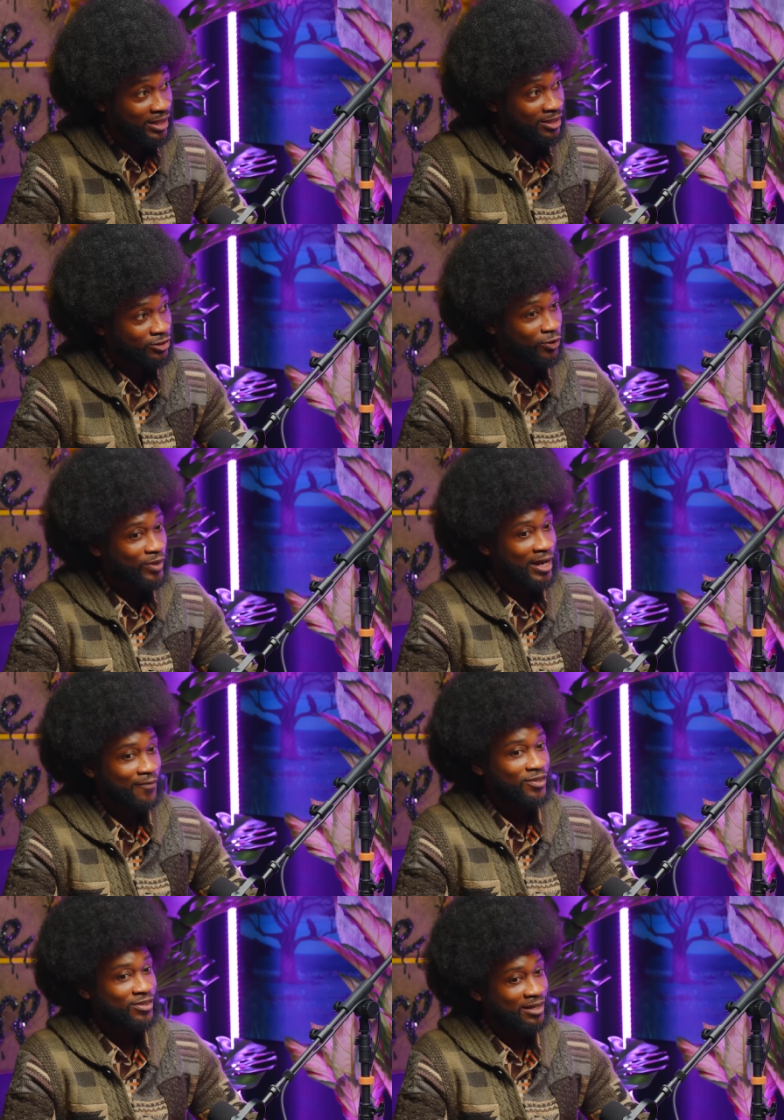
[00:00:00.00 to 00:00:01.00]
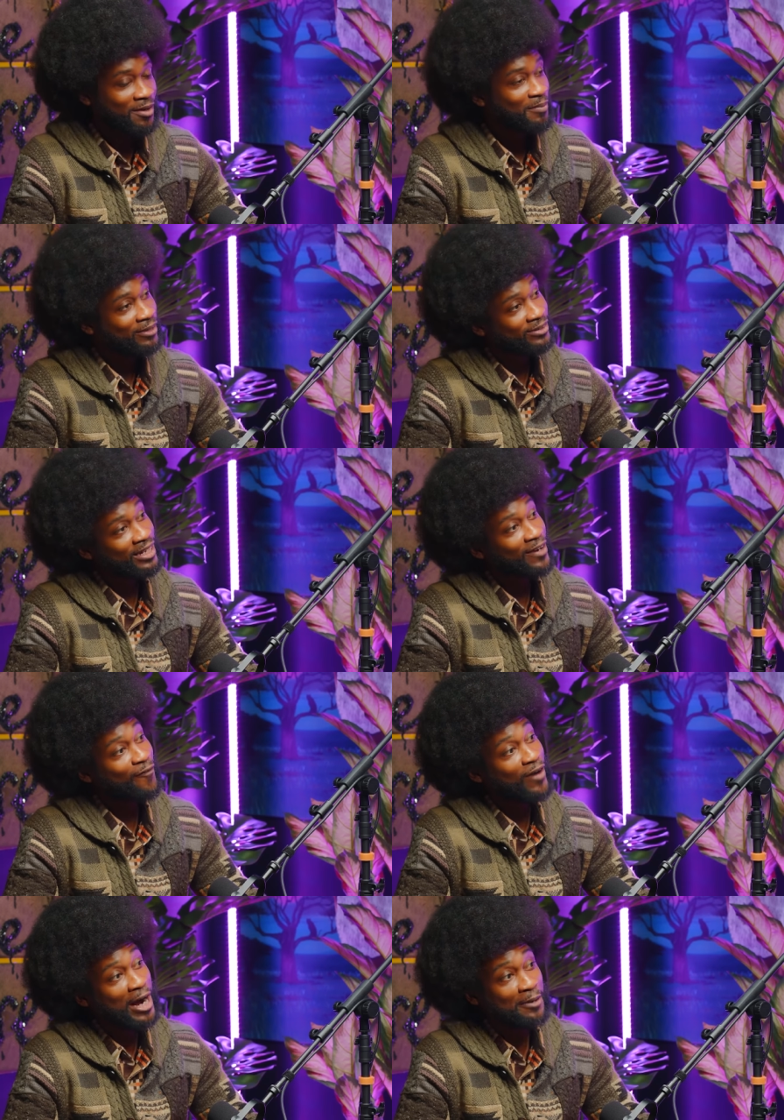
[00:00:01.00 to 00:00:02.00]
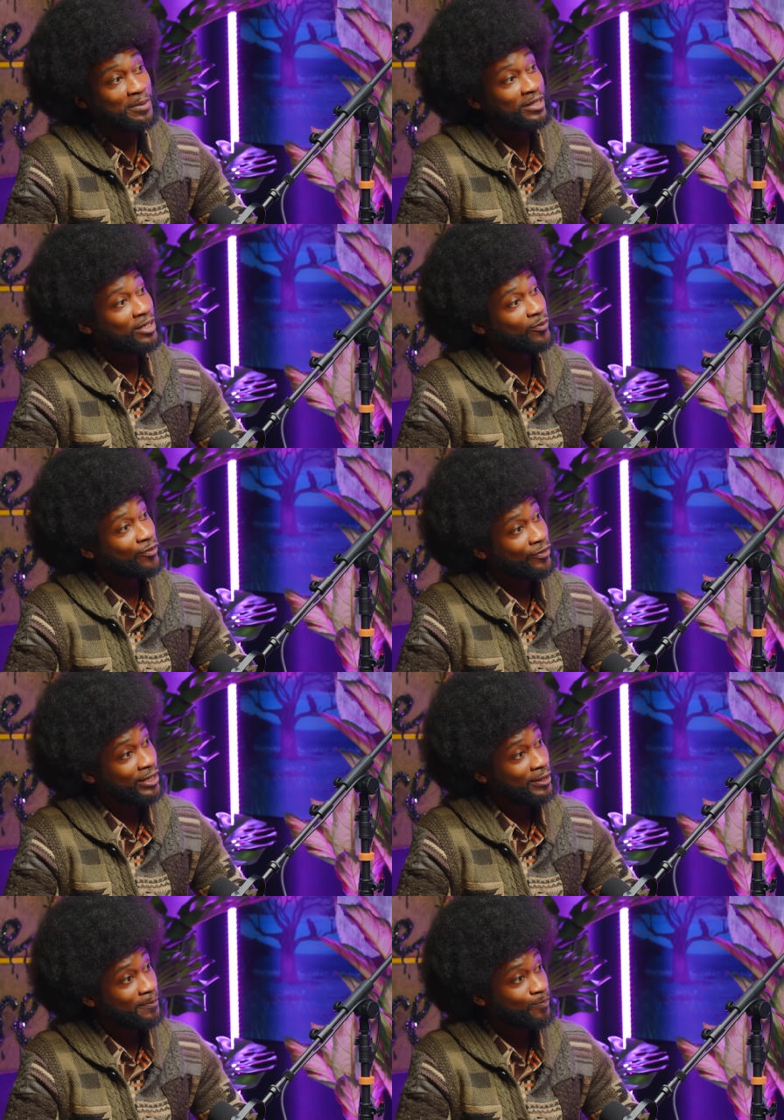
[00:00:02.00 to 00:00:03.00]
So we have to think about the environment that we're in.